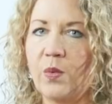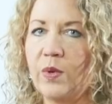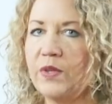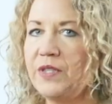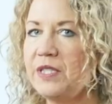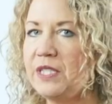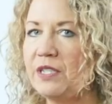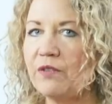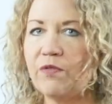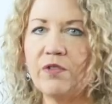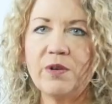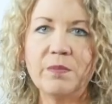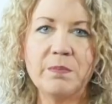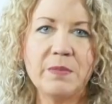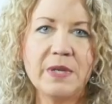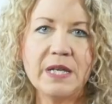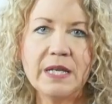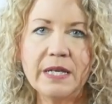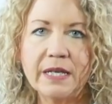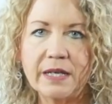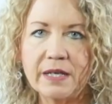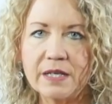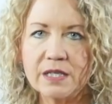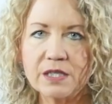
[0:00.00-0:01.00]
with different
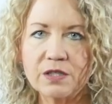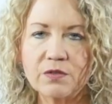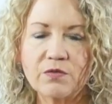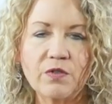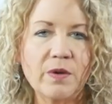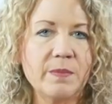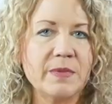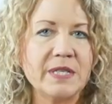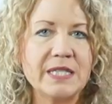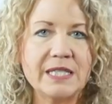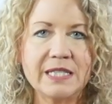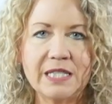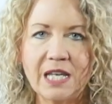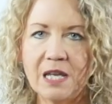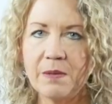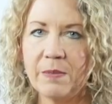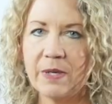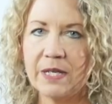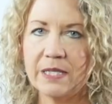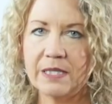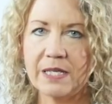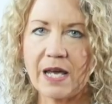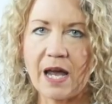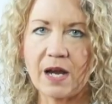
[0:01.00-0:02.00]
meanings from the same
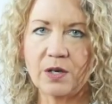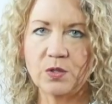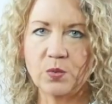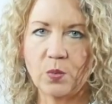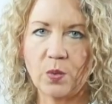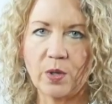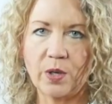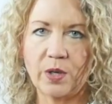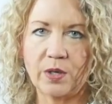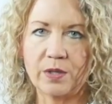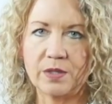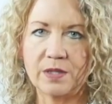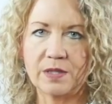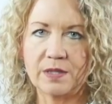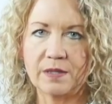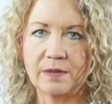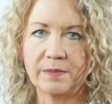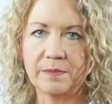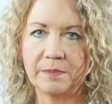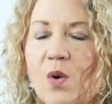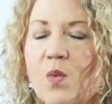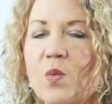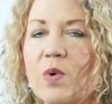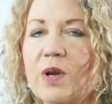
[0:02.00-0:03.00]
exact words.
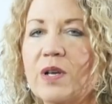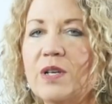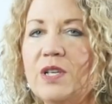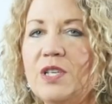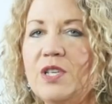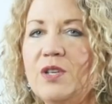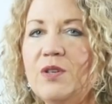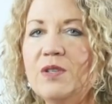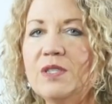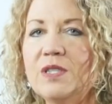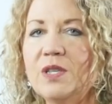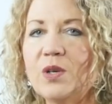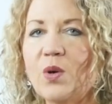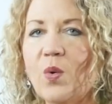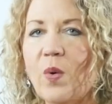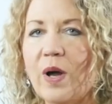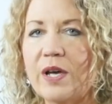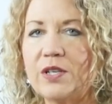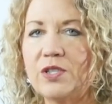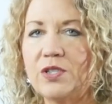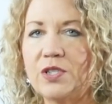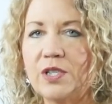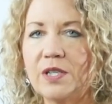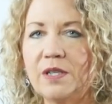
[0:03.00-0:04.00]
We're going to use the
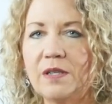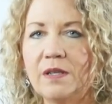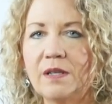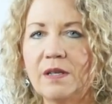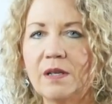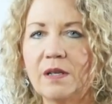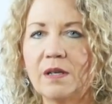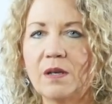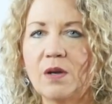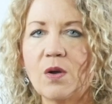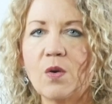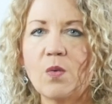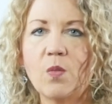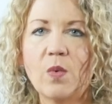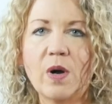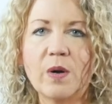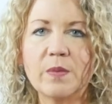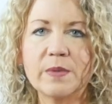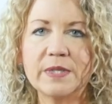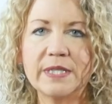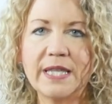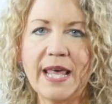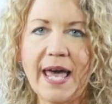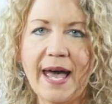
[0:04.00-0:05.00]
question, "What
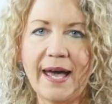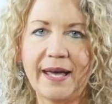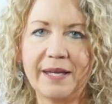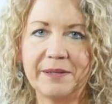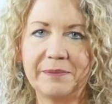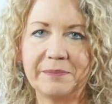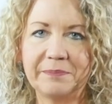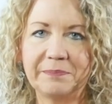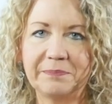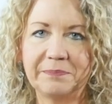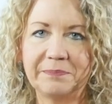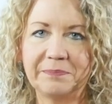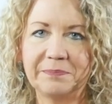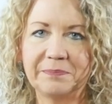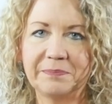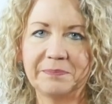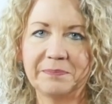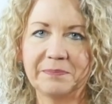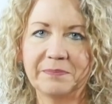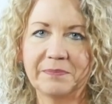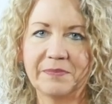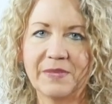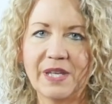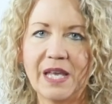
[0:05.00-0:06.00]
was that?"
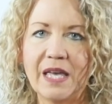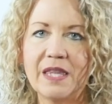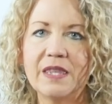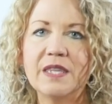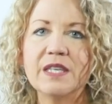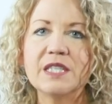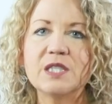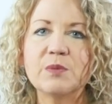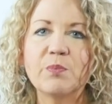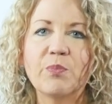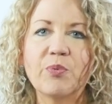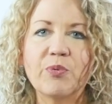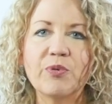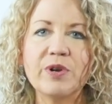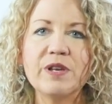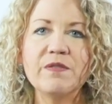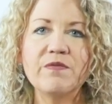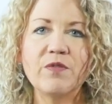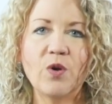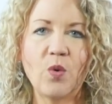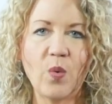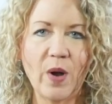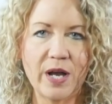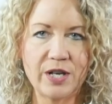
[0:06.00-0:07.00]
This brief
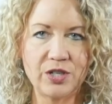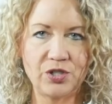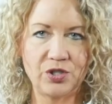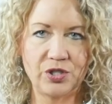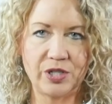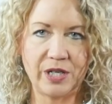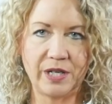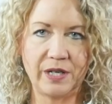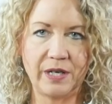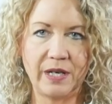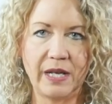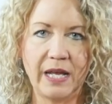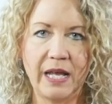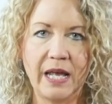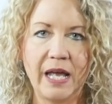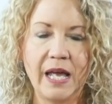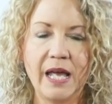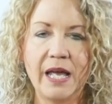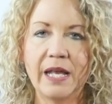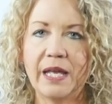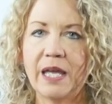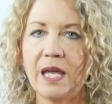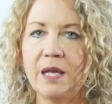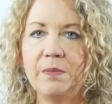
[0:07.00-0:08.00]
question
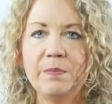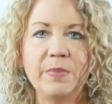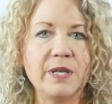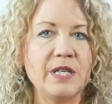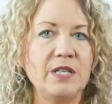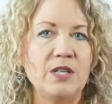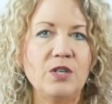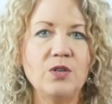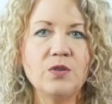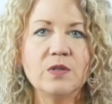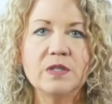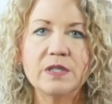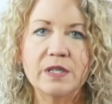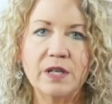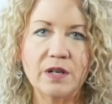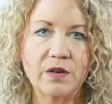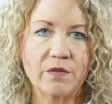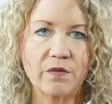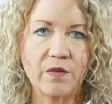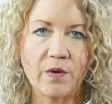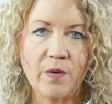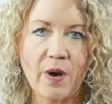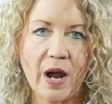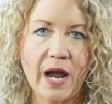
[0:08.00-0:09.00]
can be used in a
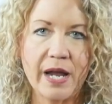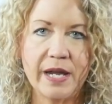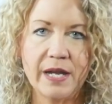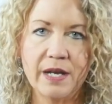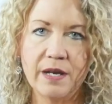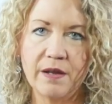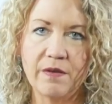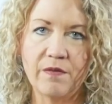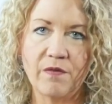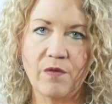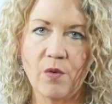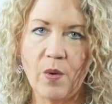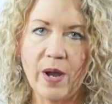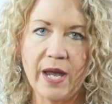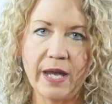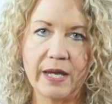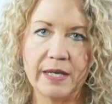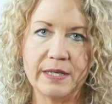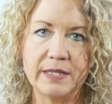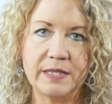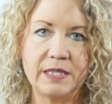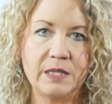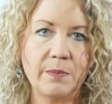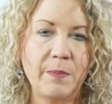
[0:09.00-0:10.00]
variety of
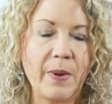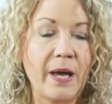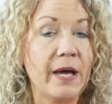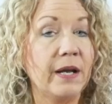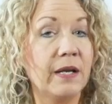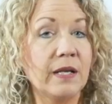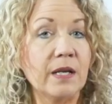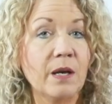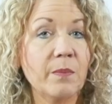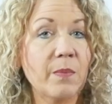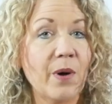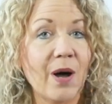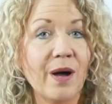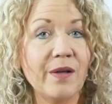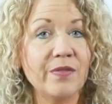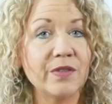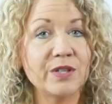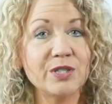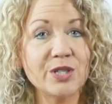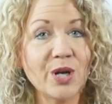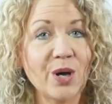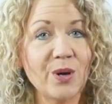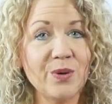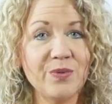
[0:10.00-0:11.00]
ways depending upon the
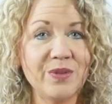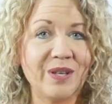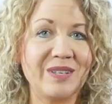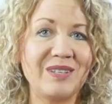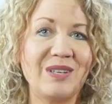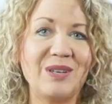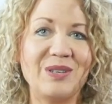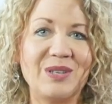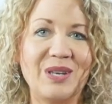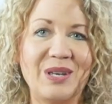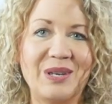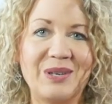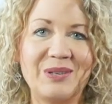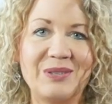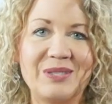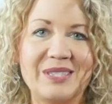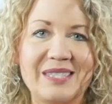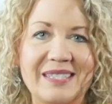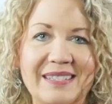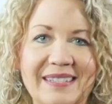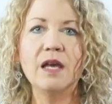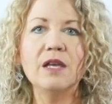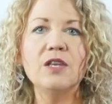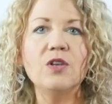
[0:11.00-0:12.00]
tone that you
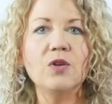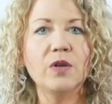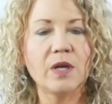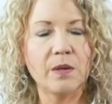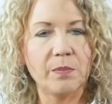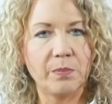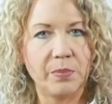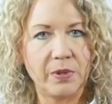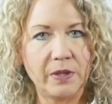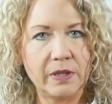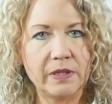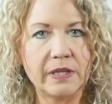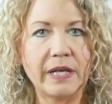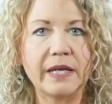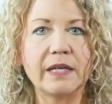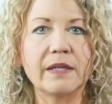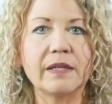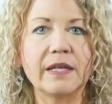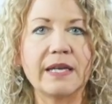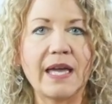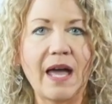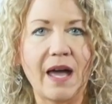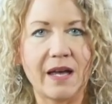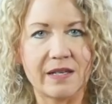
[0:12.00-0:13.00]
use. You can
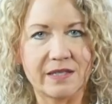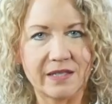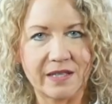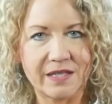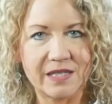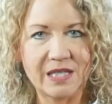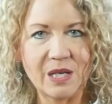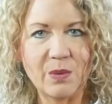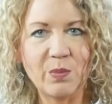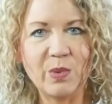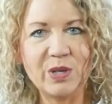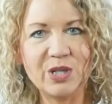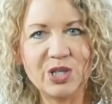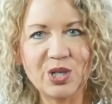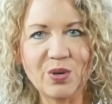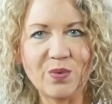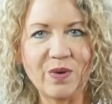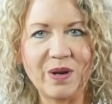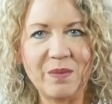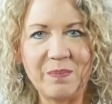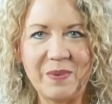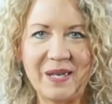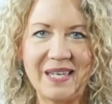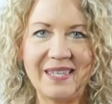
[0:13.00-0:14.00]
politely ask someone to
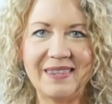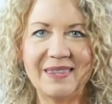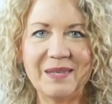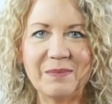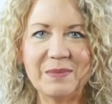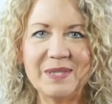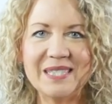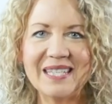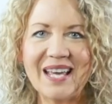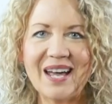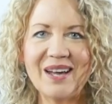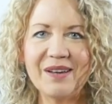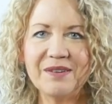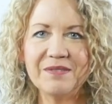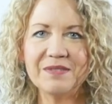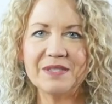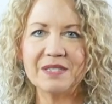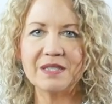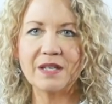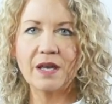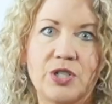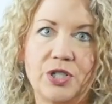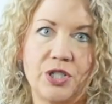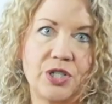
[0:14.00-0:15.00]
repeat
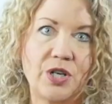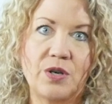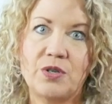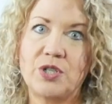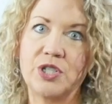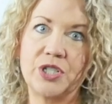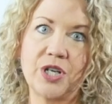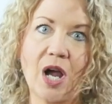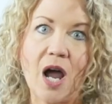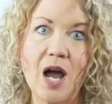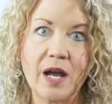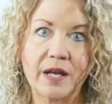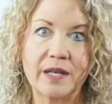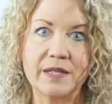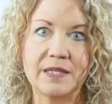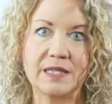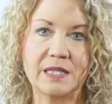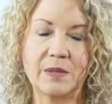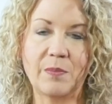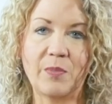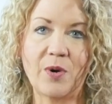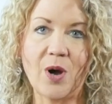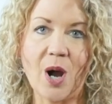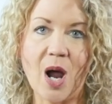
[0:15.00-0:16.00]
themselves, show shock and
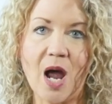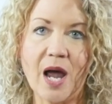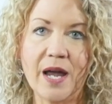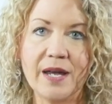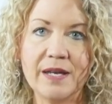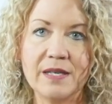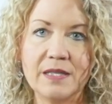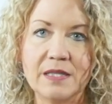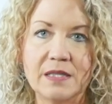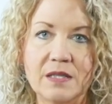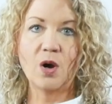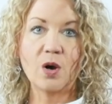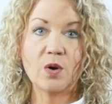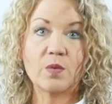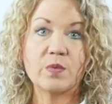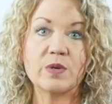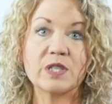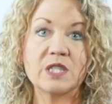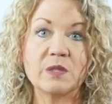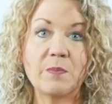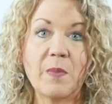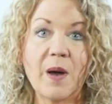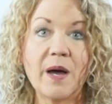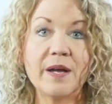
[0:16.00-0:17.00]
surprise, or
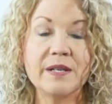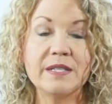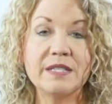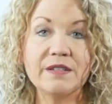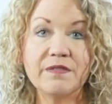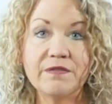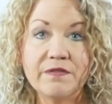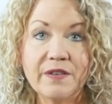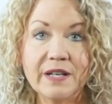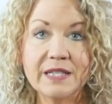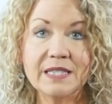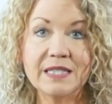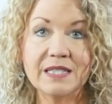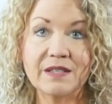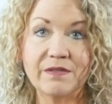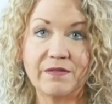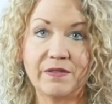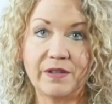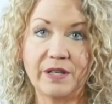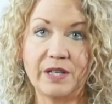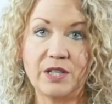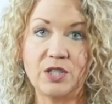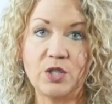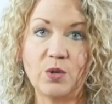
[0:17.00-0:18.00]
respond
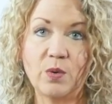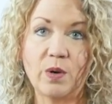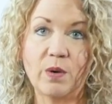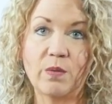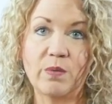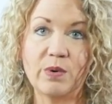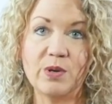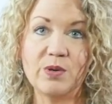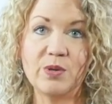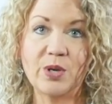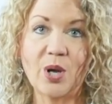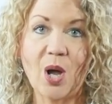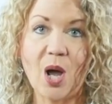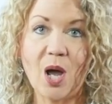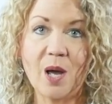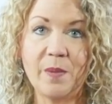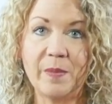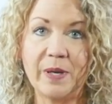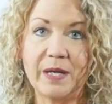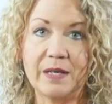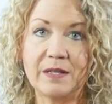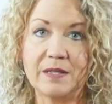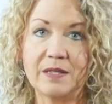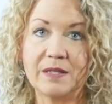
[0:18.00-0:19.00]
defensively to a rude
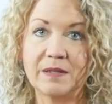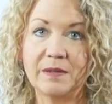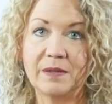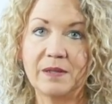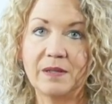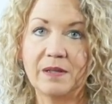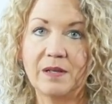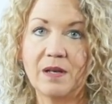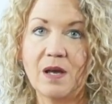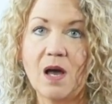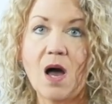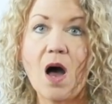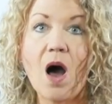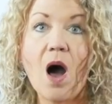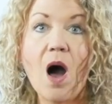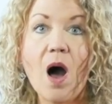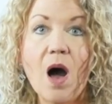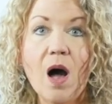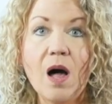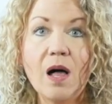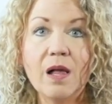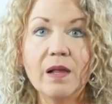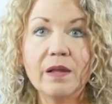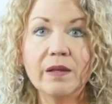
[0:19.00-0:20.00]
comment,
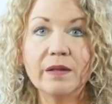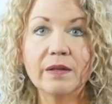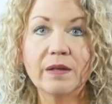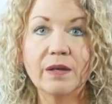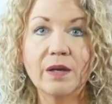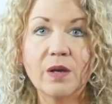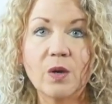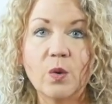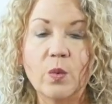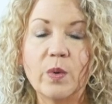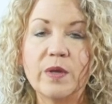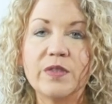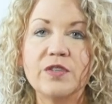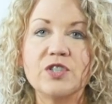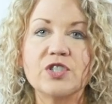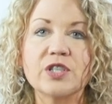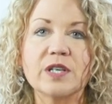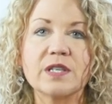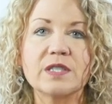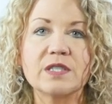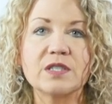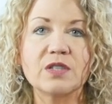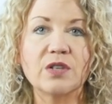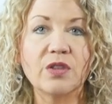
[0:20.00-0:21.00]
all with
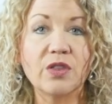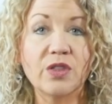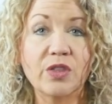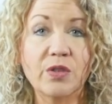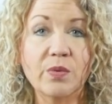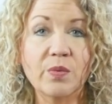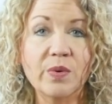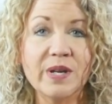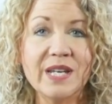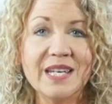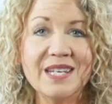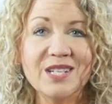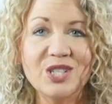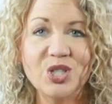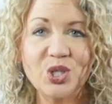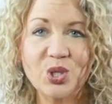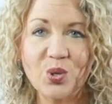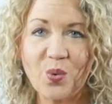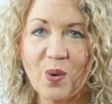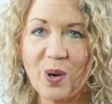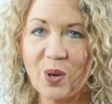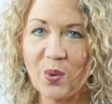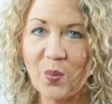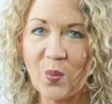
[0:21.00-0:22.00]
just three
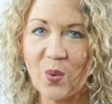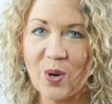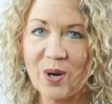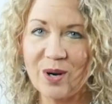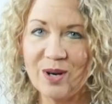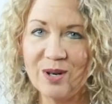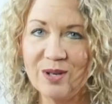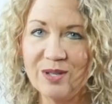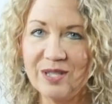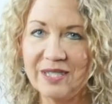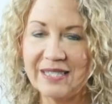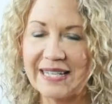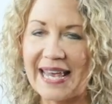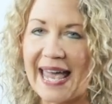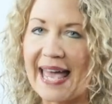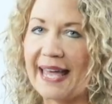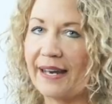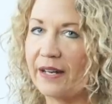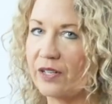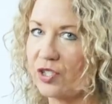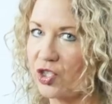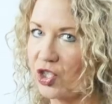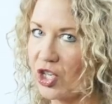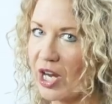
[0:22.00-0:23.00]
short words and
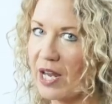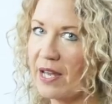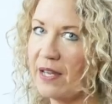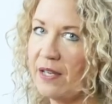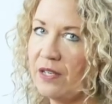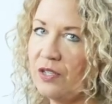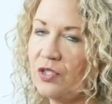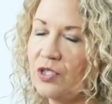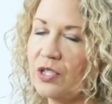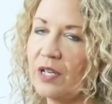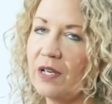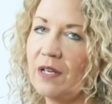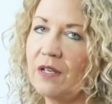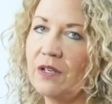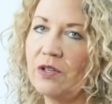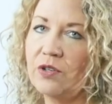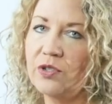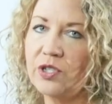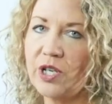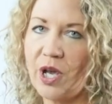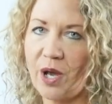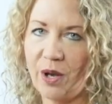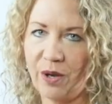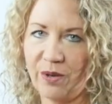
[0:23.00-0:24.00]
a change in your
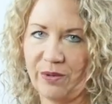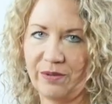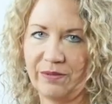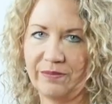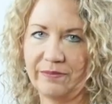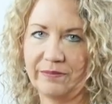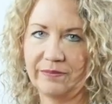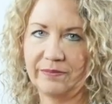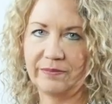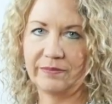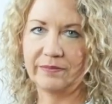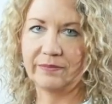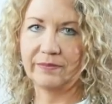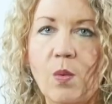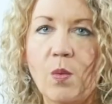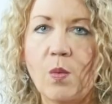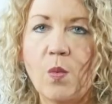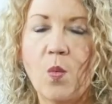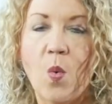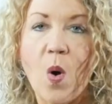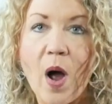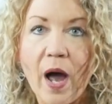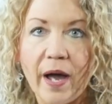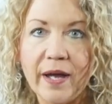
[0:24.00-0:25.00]
tone.
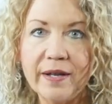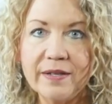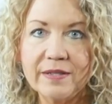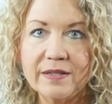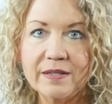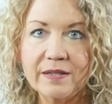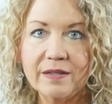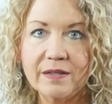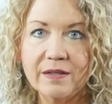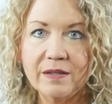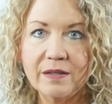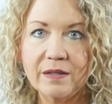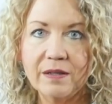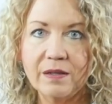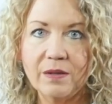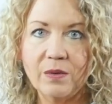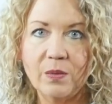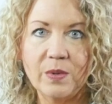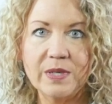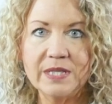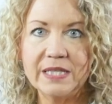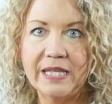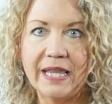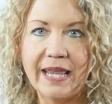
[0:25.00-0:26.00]
What
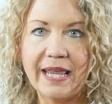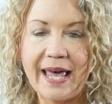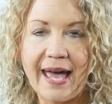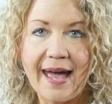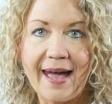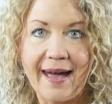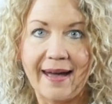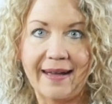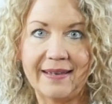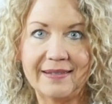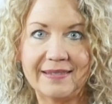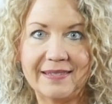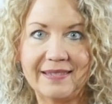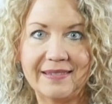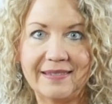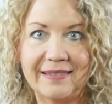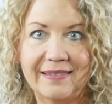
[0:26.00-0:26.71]
was that?